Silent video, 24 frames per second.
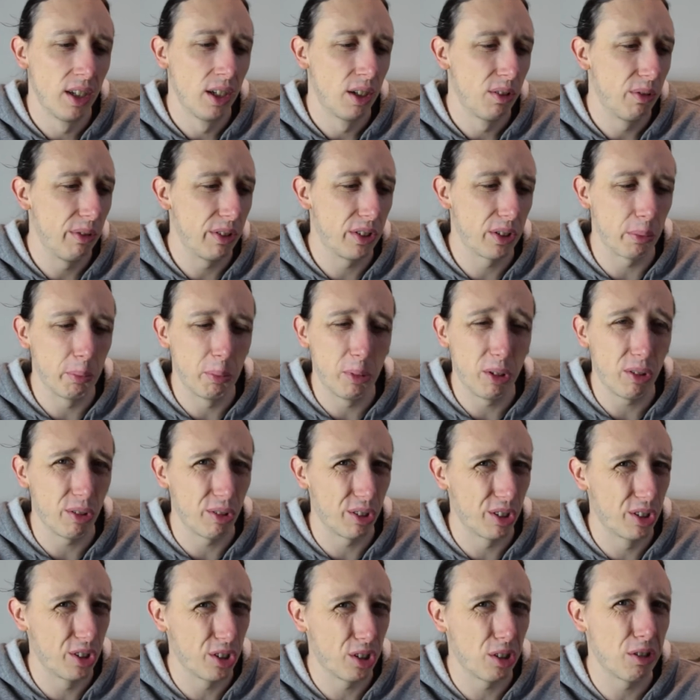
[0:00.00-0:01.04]
which I'm not
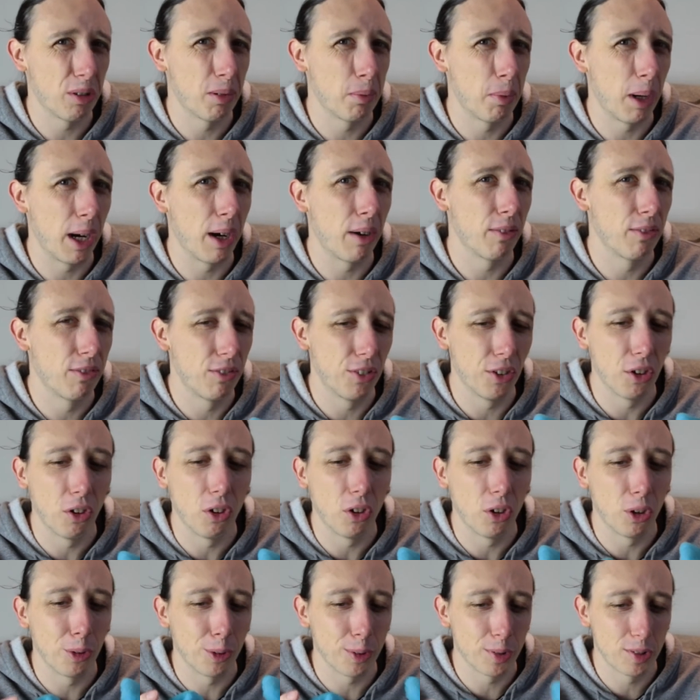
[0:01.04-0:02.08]
sure about
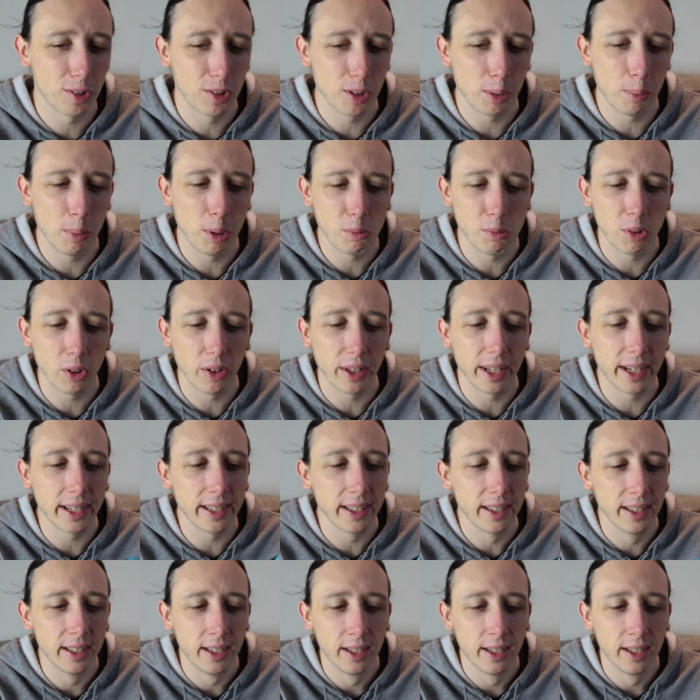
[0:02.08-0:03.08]
for summer running,